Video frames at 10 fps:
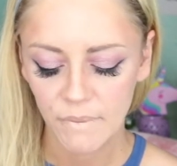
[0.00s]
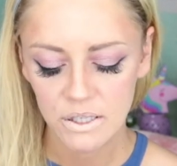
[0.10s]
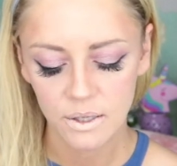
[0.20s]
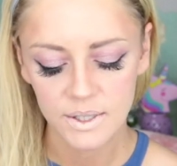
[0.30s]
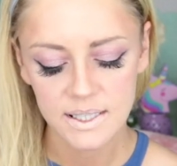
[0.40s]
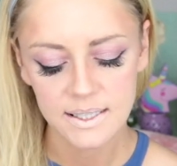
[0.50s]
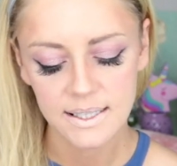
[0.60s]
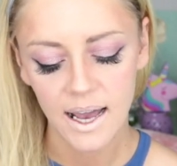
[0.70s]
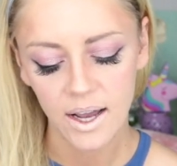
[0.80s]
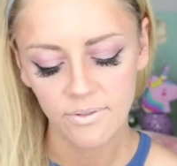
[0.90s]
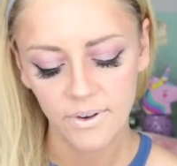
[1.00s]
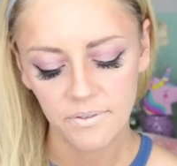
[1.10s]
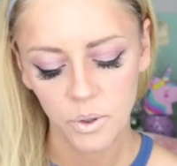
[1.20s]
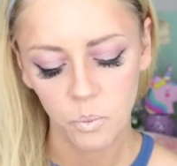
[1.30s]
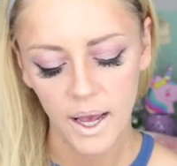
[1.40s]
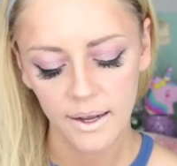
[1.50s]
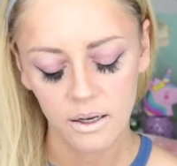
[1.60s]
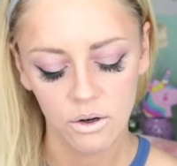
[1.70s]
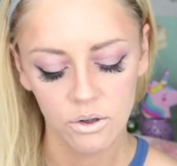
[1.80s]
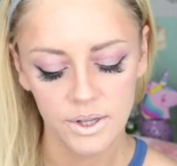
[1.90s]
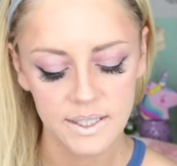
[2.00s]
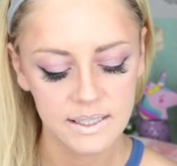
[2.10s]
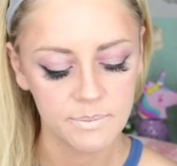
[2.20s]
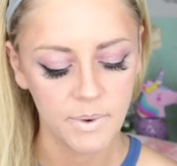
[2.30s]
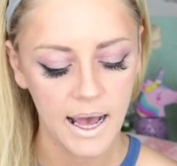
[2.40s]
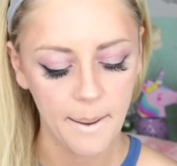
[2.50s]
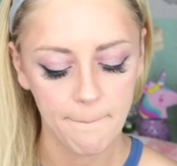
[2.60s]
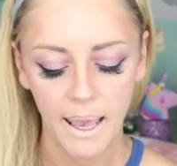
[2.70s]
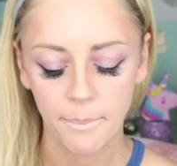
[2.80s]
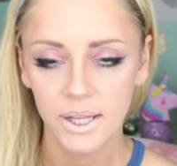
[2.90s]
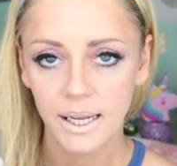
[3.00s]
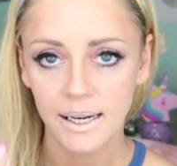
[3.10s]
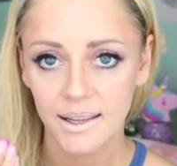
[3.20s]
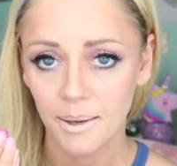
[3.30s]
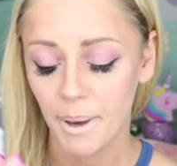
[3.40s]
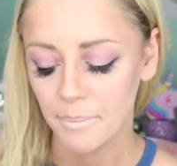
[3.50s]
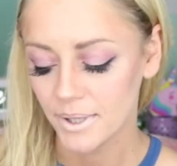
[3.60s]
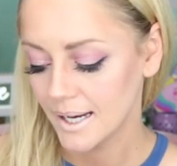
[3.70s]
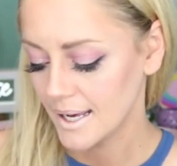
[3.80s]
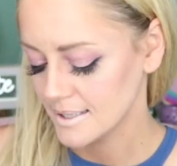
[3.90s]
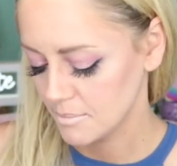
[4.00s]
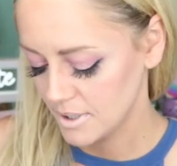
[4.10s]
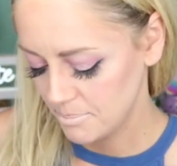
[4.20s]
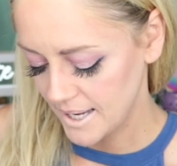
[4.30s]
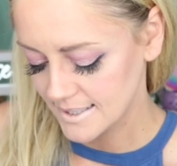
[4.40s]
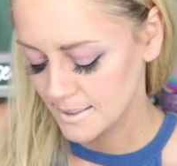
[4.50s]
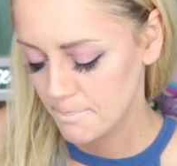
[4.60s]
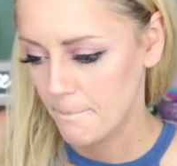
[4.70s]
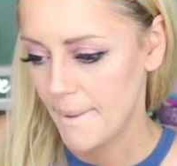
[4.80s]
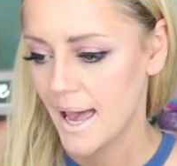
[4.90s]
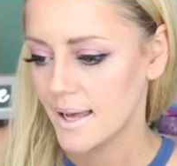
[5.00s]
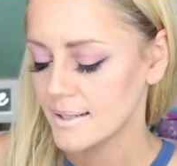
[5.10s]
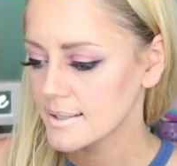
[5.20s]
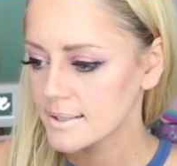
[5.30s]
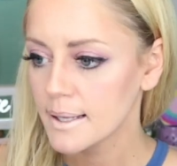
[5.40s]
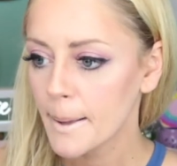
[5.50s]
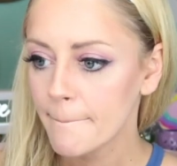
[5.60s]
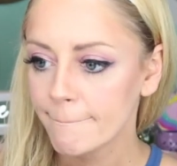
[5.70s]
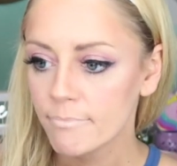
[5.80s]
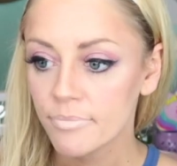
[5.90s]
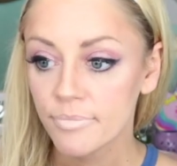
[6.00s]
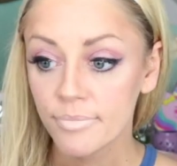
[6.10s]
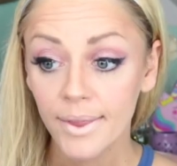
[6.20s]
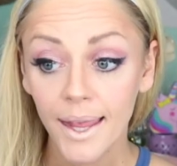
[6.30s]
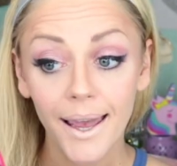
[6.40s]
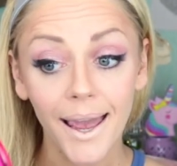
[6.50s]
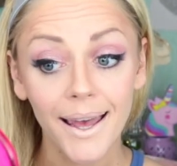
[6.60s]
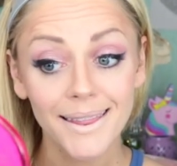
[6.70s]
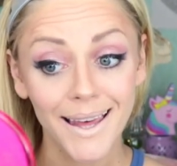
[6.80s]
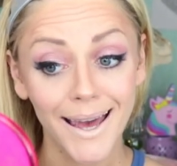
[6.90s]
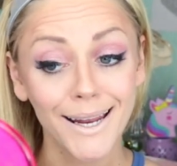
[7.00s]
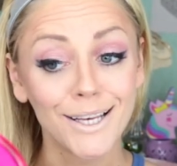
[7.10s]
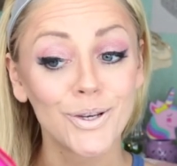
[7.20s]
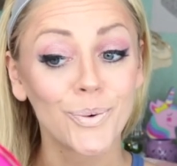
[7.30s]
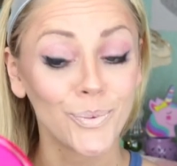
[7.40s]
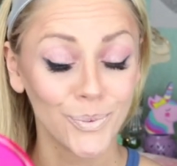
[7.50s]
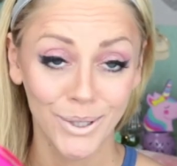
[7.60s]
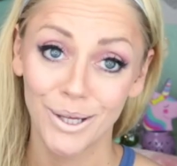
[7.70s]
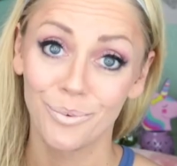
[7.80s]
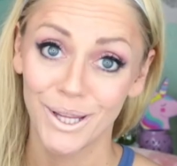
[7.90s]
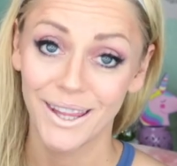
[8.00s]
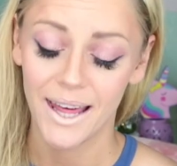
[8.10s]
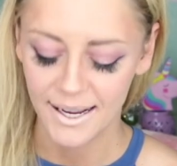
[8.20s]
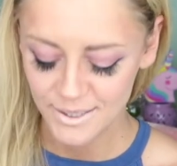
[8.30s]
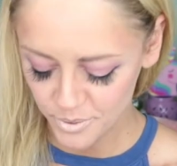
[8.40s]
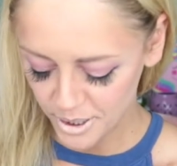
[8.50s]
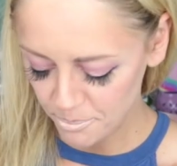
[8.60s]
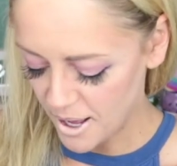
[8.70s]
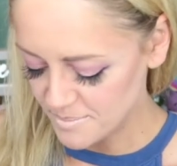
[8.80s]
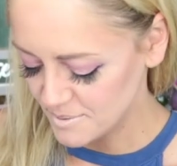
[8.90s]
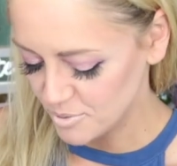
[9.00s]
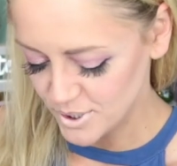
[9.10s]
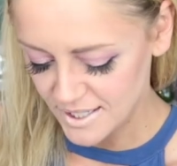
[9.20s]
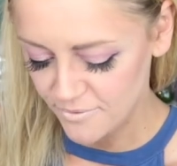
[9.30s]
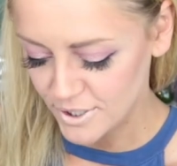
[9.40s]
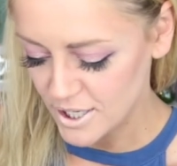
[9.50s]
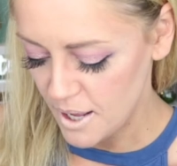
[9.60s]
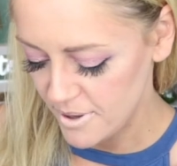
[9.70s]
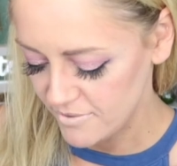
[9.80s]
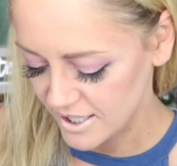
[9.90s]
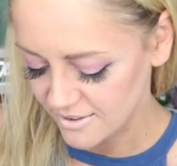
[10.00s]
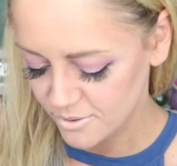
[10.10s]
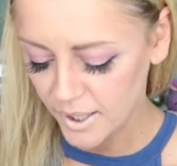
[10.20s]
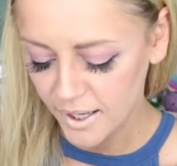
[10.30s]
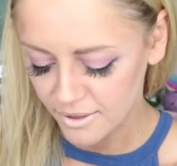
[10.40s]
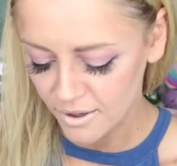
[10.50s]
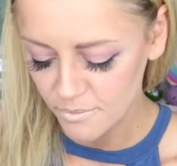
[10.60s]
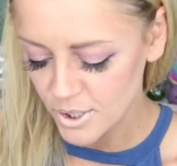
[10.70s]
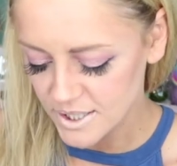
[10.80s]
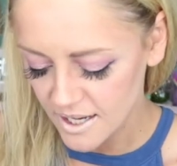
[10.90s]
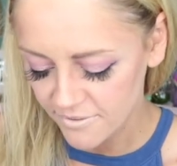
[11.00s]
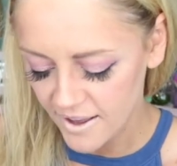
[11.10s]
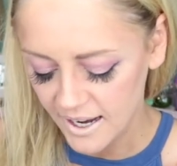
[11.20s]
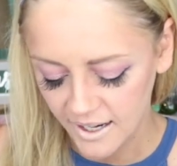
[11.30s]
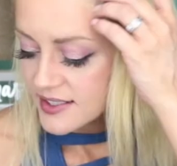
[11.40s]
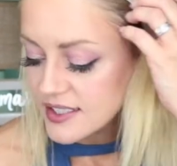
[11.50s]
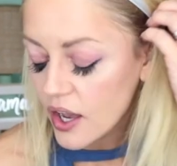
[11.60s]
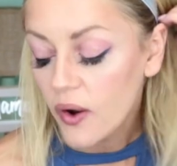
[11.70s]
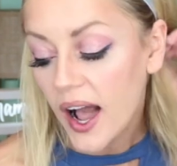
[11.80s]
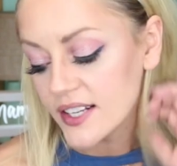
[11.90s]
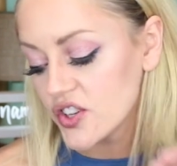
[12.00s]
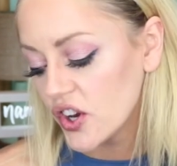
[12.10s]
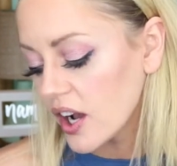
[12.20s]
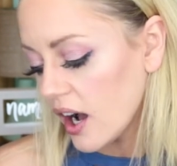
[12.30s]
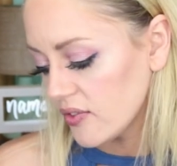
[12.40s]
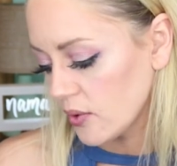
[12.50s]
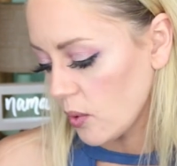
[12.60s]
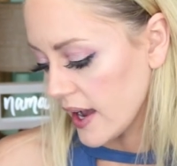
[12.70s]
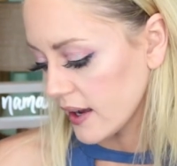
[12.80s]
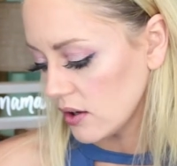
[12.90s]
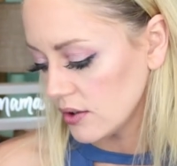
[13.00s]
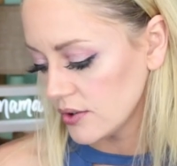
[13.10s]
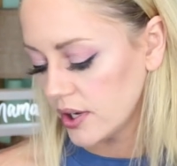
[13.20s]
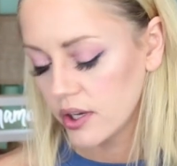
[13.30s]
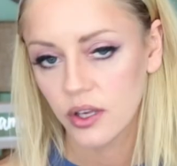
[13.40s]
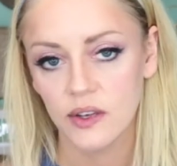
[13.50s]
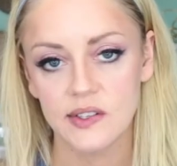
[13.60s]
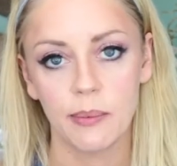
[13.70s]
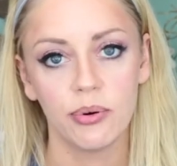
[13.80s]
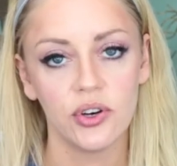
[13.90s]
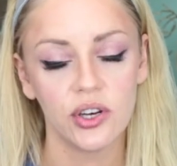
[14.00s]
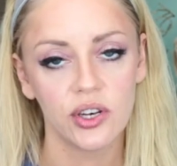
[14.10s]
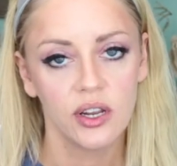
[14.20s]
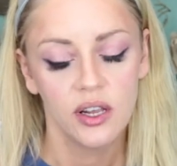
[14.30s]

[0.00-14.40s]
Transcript: So this is 950 white gold. This is by Maybelline. I think Maybelline has some of the best mattes. And that is really, really light. So we're gonna pop some more stuff on top of it. Quick, throw more stuff at it. So I took off the white gold because I put